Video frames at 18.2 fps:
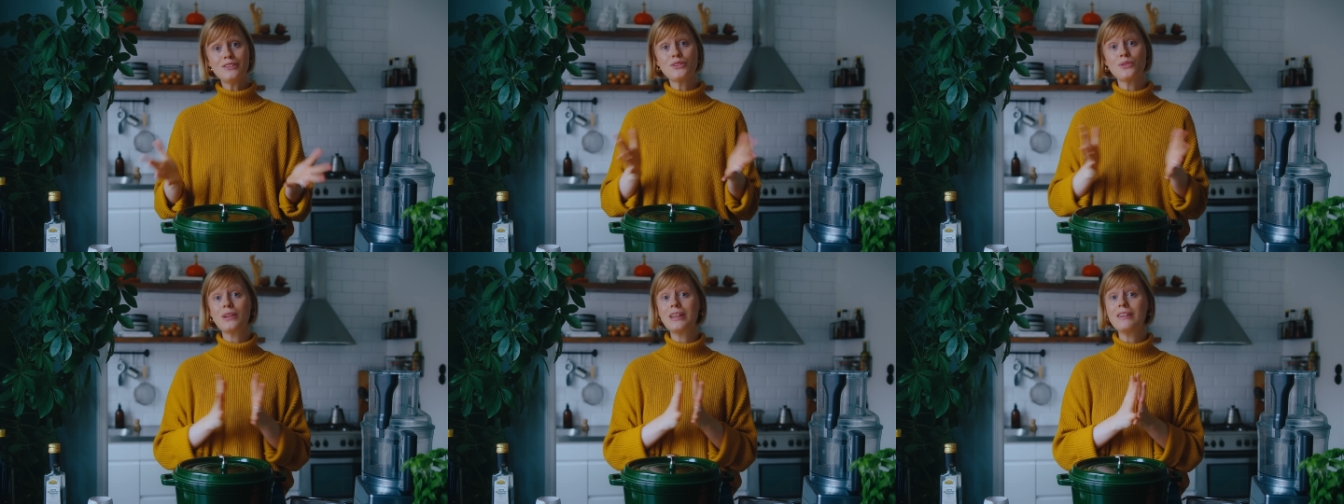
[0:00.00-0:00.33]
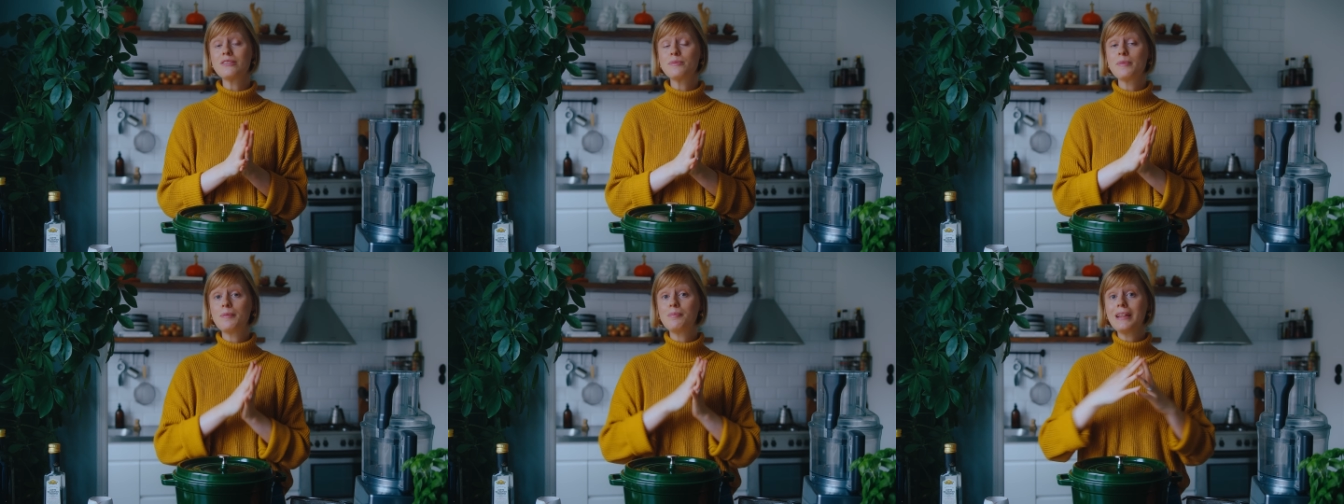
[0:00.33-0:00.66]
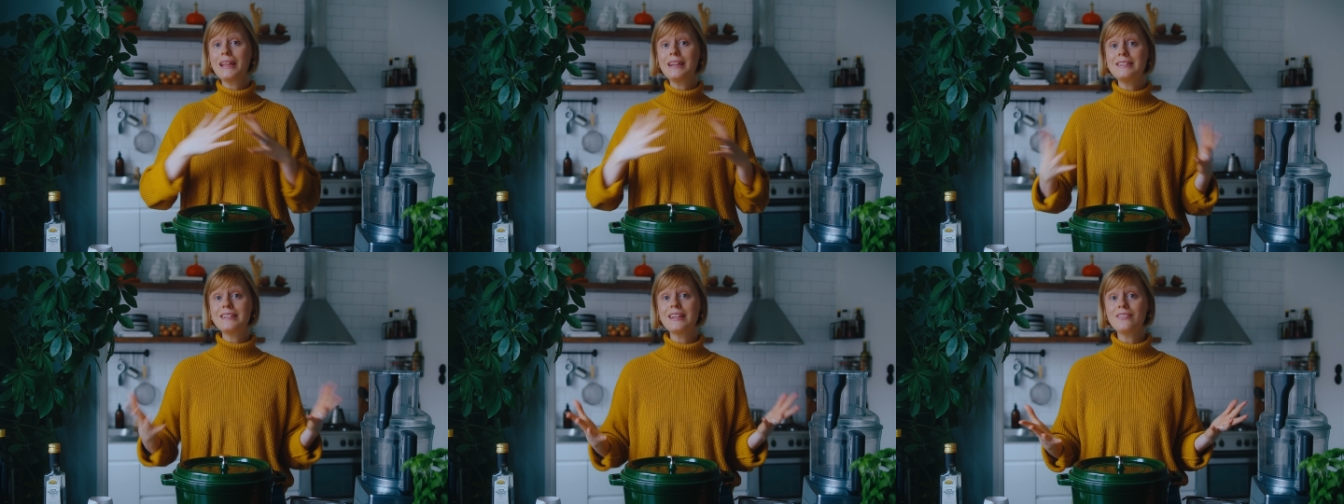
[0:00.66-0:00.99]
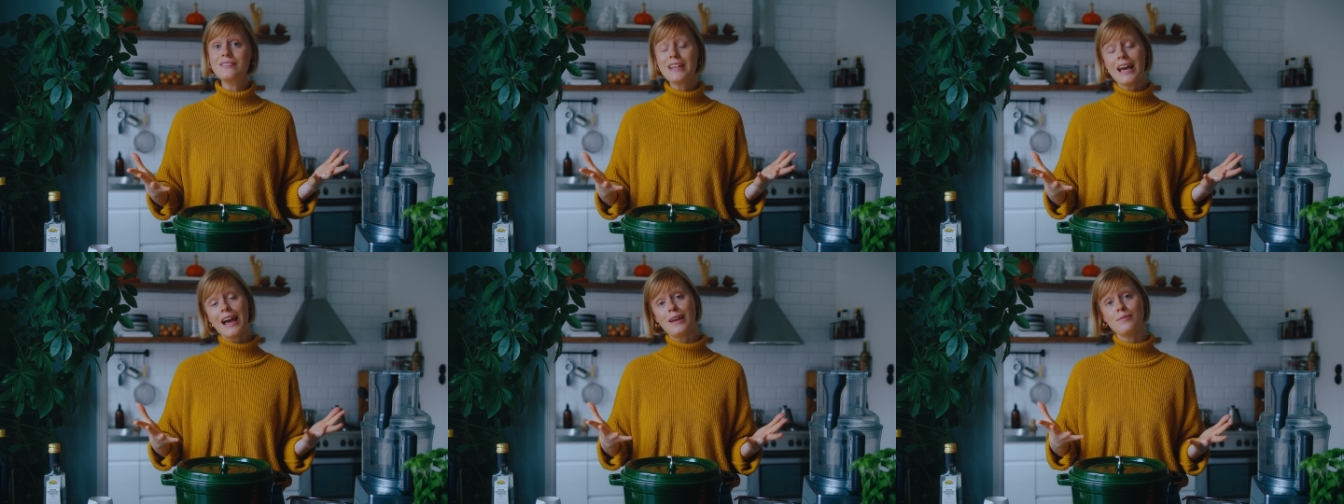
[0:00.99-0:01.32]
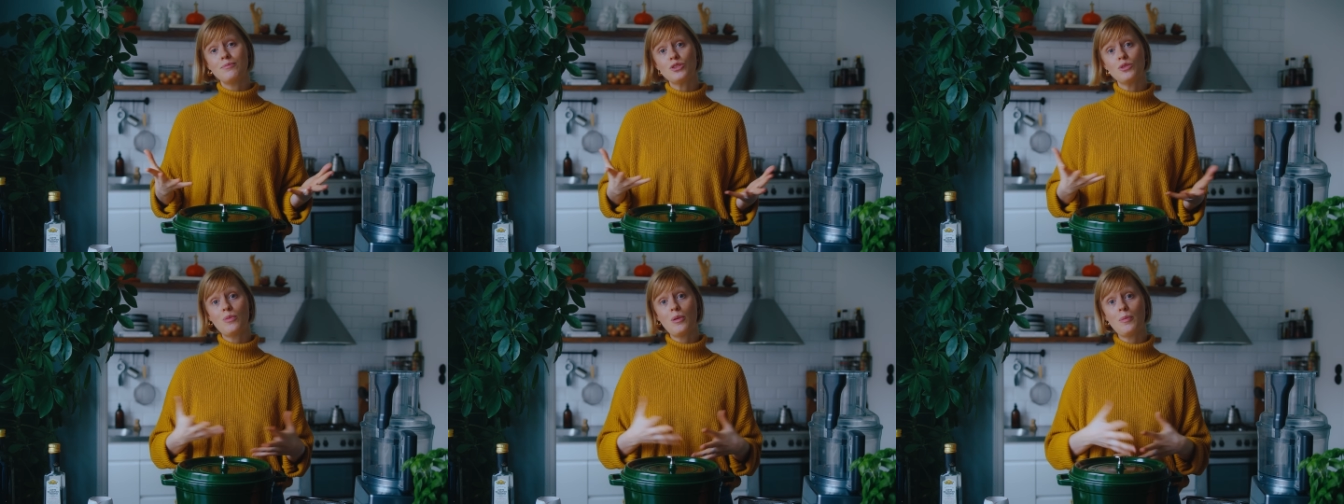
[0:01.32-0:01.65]
So it gives me plenty of time
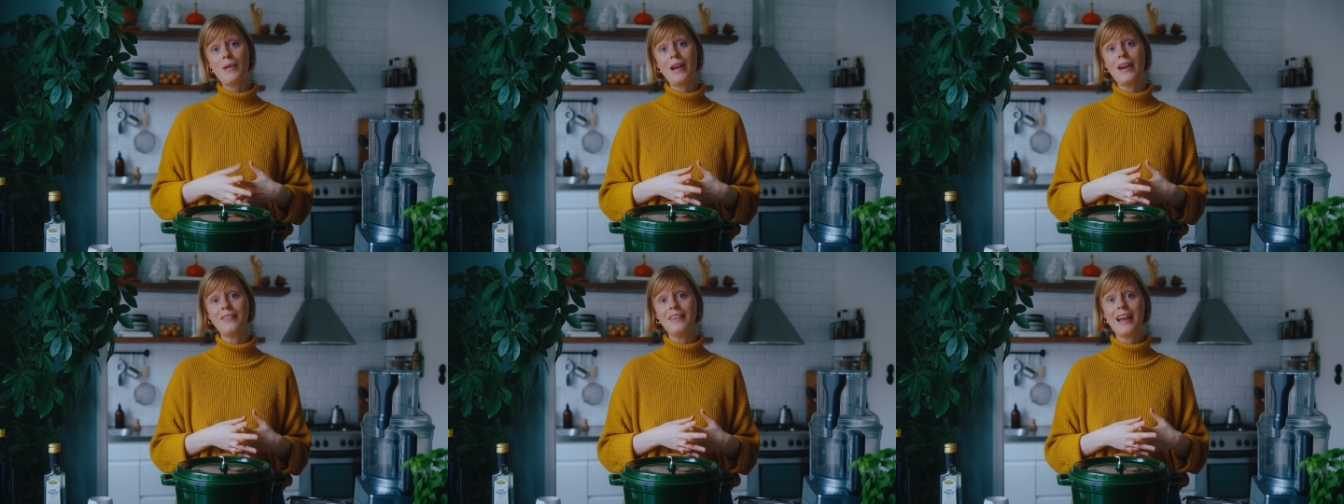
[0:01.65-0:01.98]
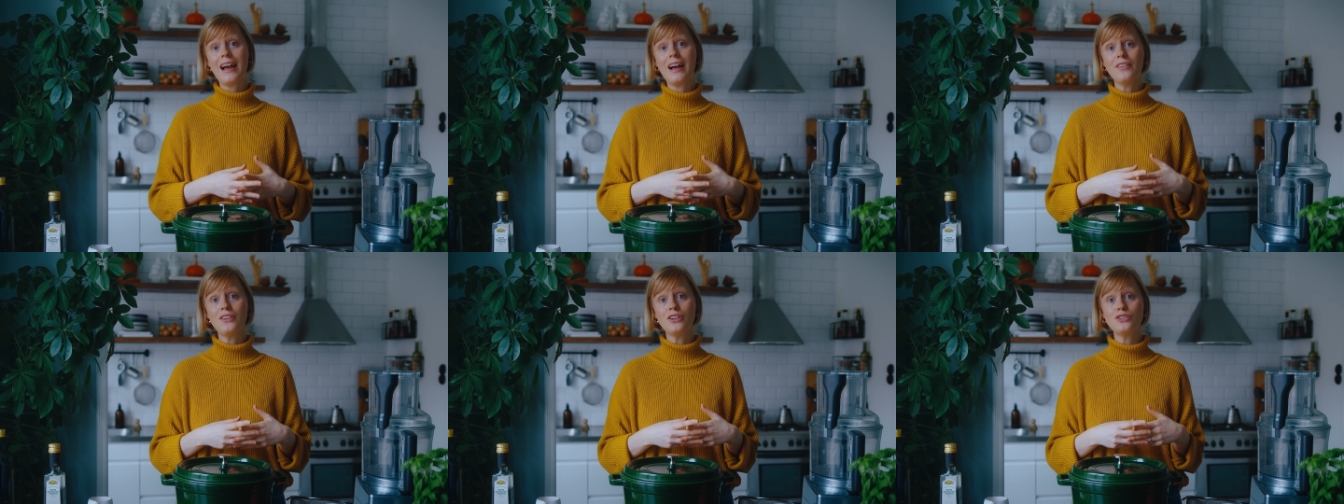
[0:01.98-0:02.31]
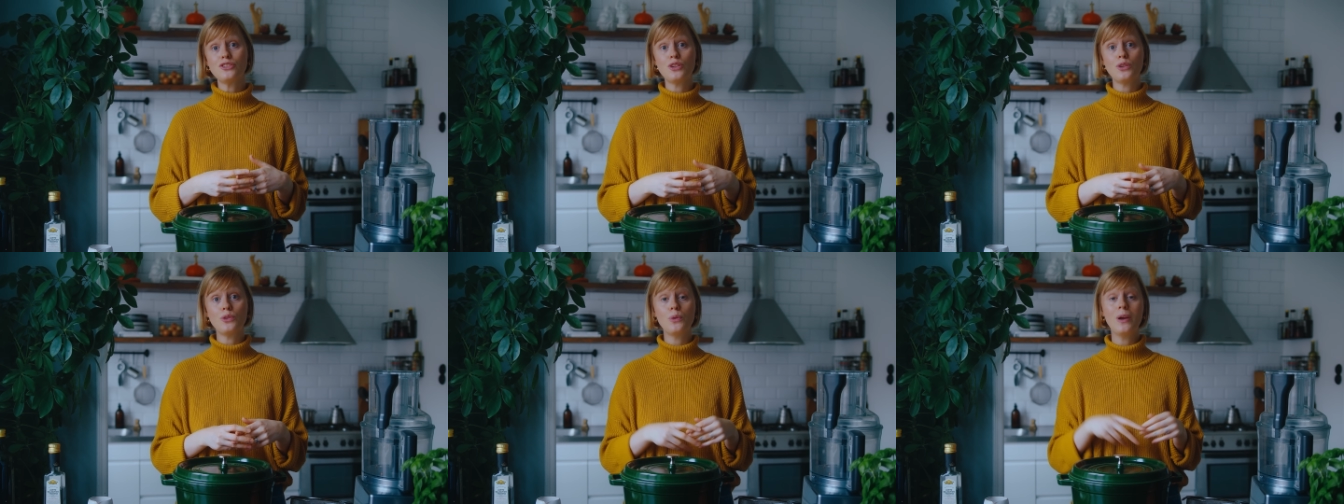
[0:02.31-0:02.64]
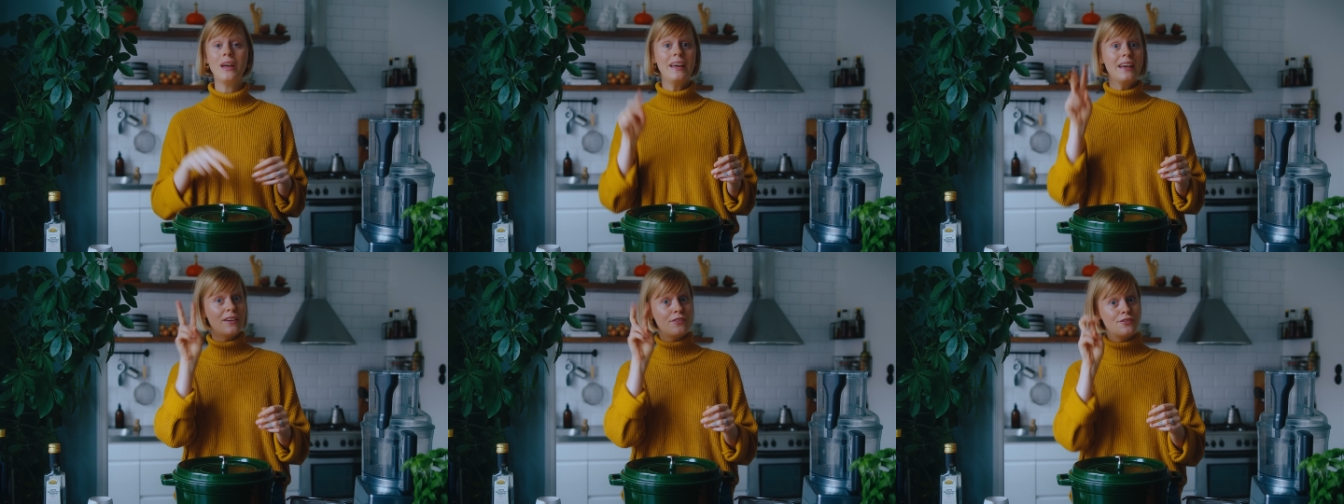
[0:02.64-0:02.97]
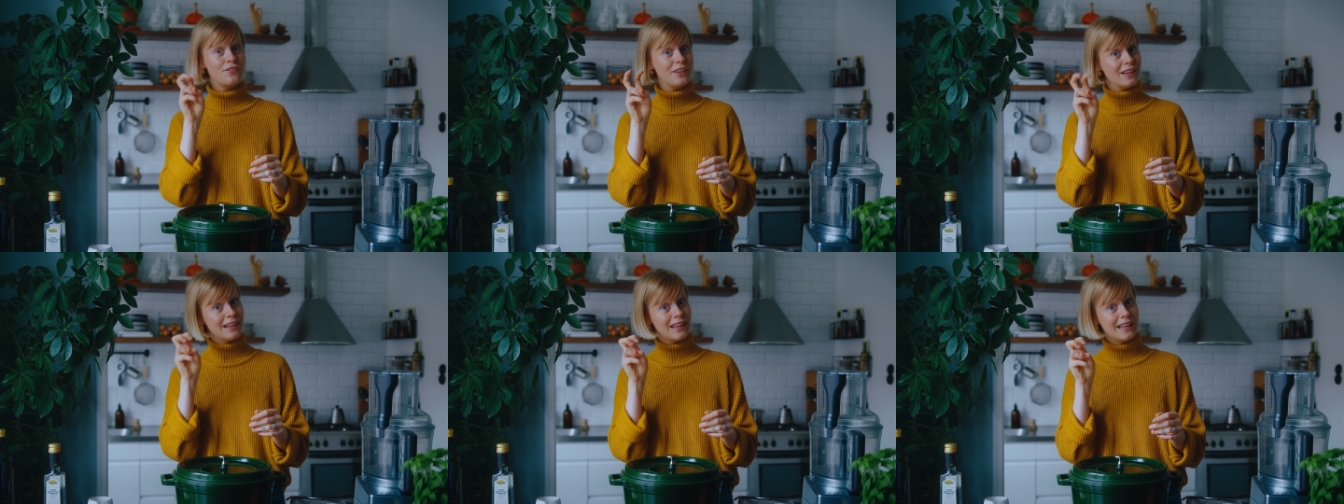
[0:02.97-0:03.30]
to prepare the other two
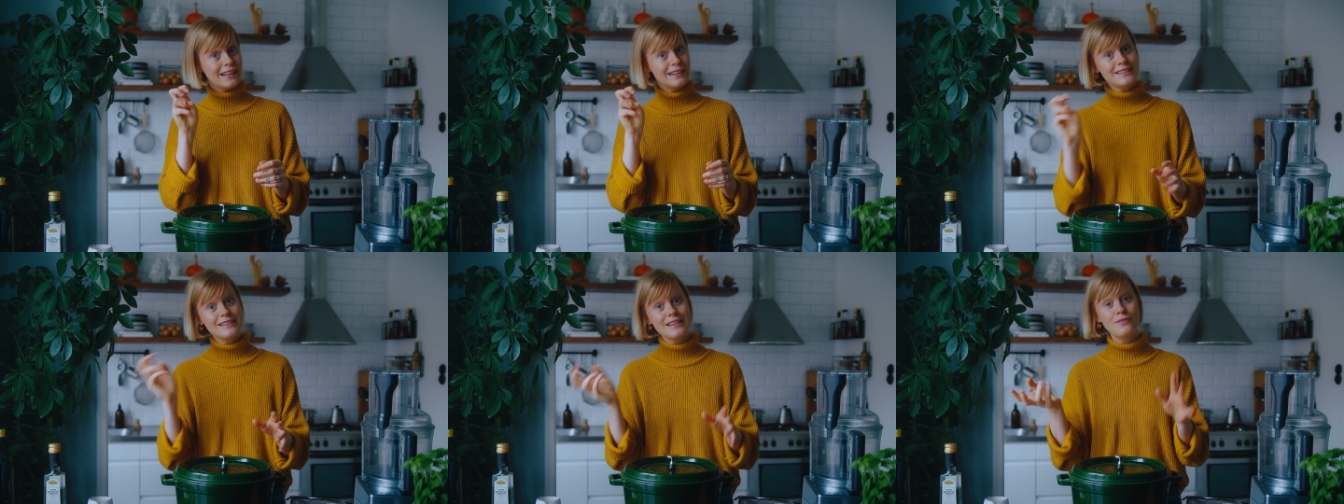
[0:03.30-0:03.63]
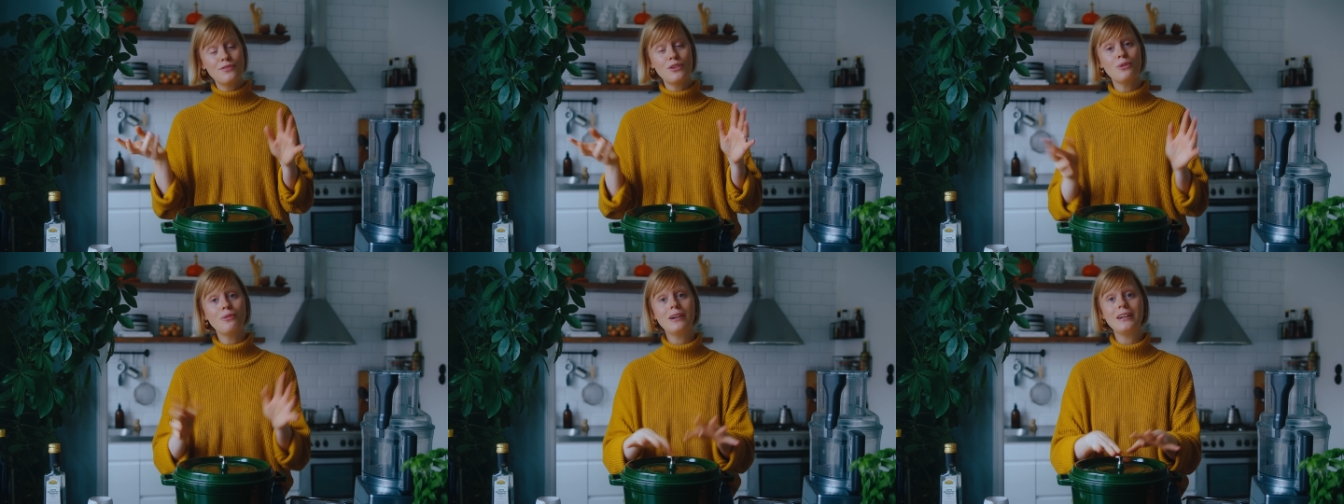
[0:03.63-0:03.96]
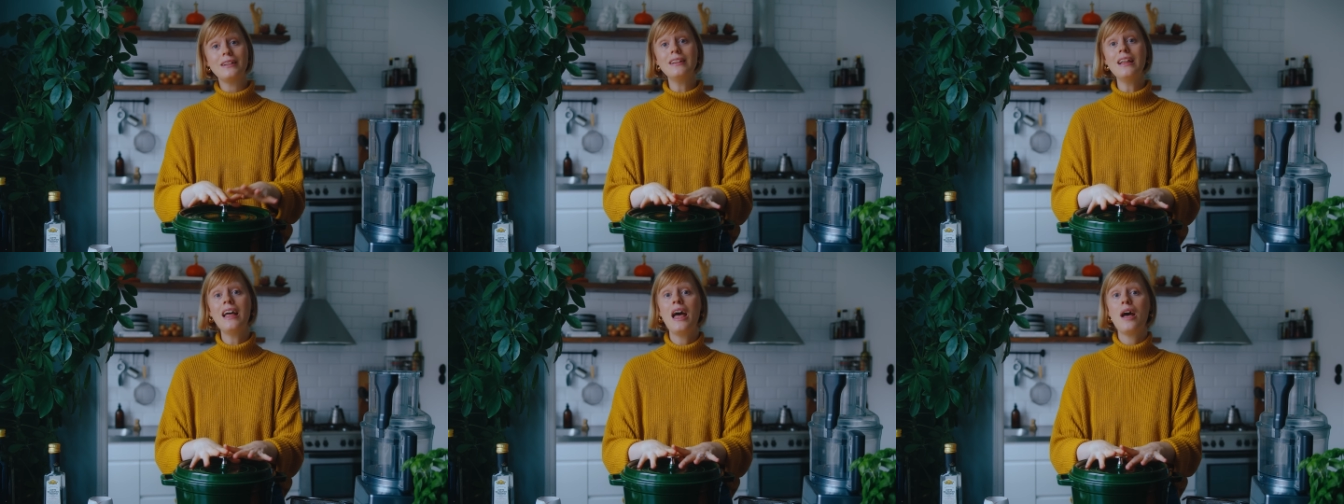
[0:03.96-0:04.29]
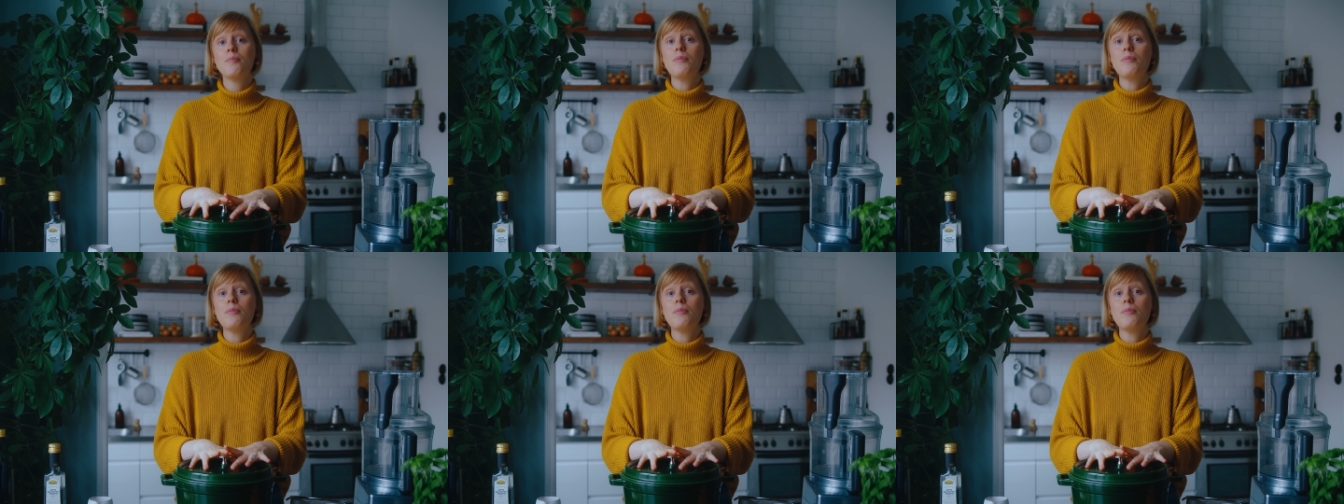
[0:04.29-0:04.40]
fillings, if you will.